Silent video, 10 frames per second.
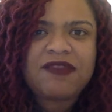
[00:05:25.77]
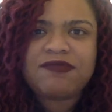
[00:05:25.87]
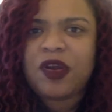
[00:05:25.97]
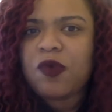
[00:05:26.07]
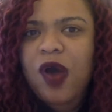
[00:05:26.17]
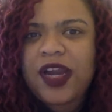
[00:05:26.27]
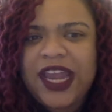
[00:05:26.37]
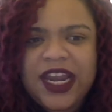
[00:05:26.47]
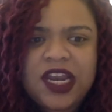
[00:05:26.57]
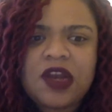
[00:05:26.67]
marijuana
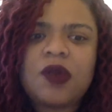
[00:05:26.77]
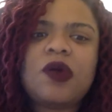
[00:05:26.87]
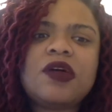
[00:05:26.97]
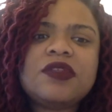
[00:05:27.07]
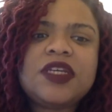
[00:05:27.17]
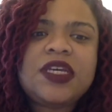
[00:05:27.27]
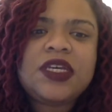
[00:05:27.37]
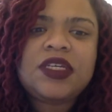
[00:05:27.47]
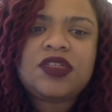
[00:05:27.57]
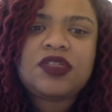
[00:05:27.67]
in it at all.
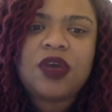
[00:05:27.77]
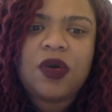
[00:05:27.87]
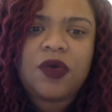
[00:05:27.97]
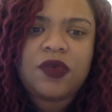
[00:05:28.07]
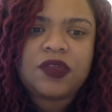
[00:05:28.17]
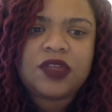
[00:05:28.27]
So